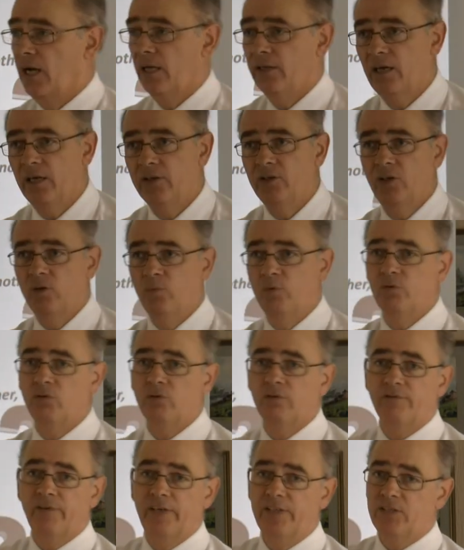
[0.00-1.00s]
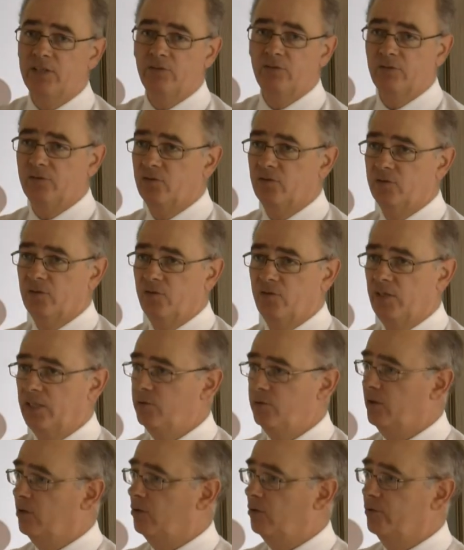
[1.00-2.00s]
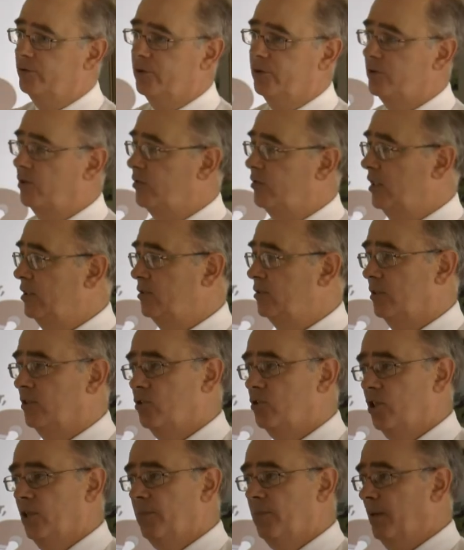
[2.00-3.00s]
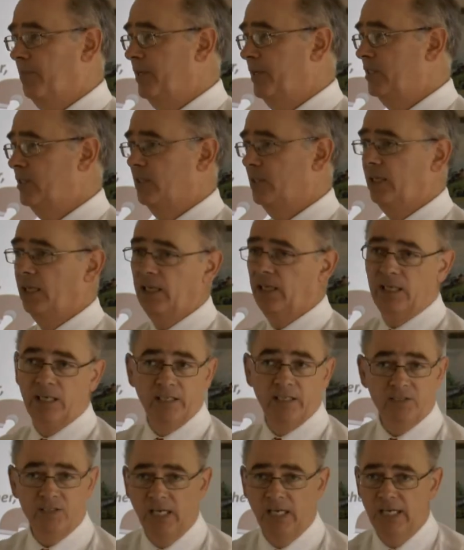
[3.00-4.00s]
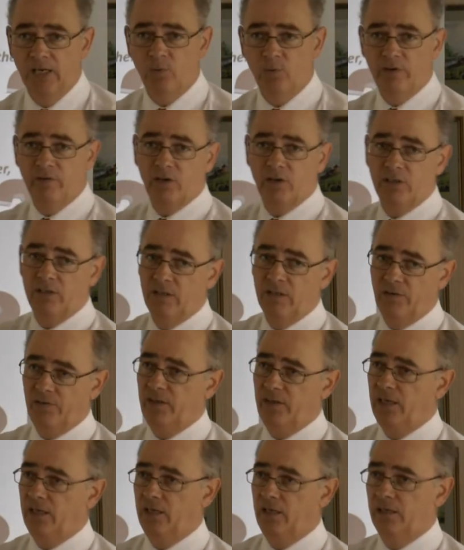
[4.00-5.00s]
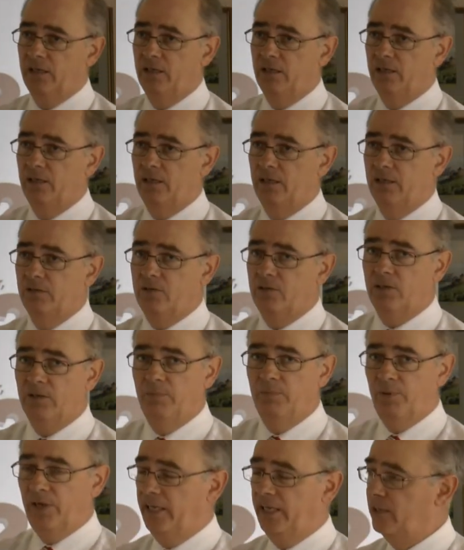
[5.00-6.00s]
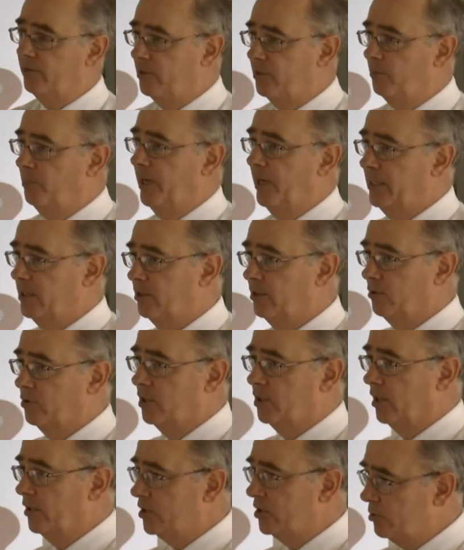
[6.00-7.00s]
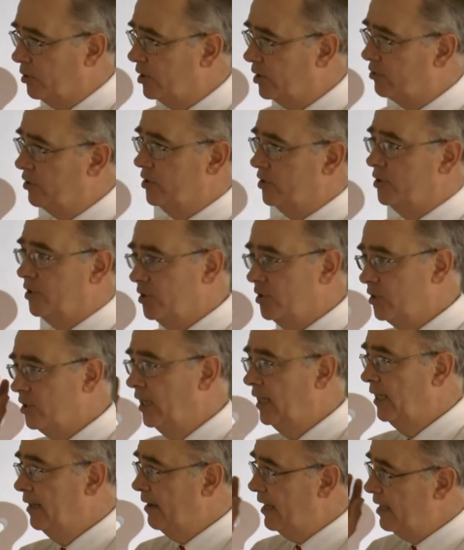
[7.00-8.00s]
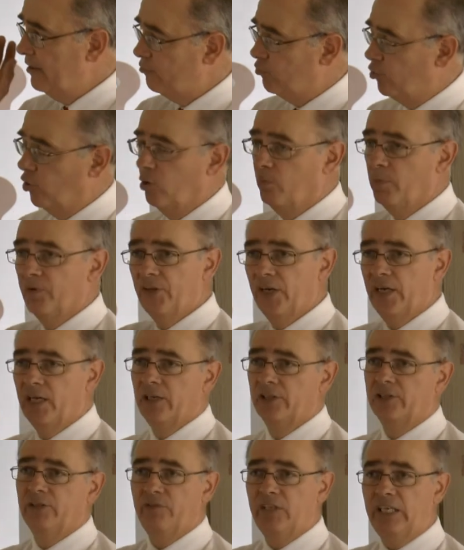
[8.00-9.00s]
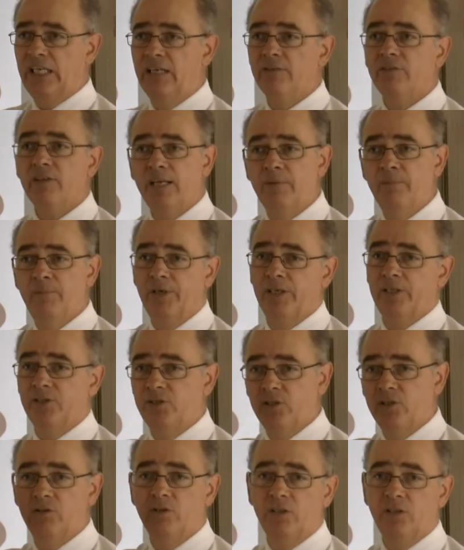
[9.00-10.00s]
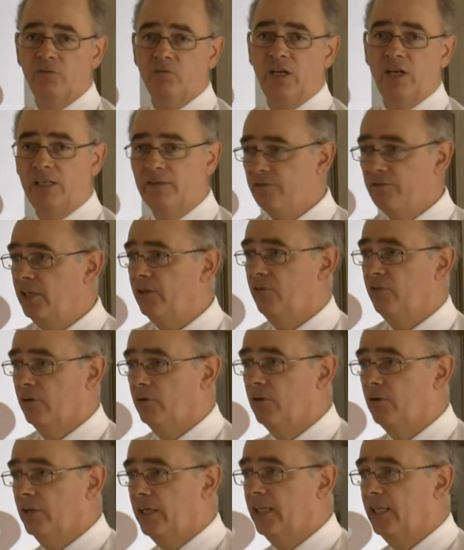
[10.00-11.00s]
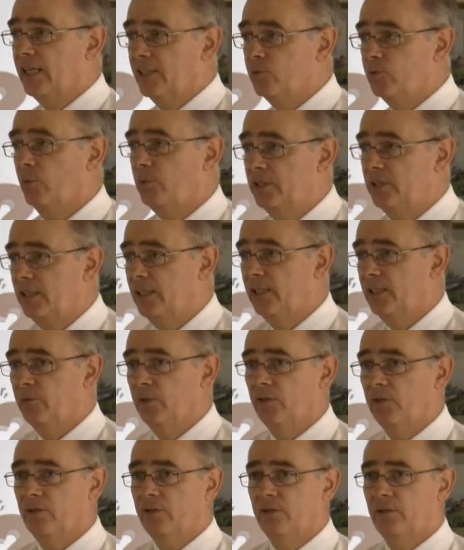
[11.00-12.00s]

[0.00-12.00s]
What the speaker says: I know we're all facing all sorts of things. We've got all sorts of things to disturb our peace today. Guys, we've got nothing to complain of compared to those guys who are Christians in Rome at the heart of the evil empire during the reign of Nero. Okay, that's what we're dealing with.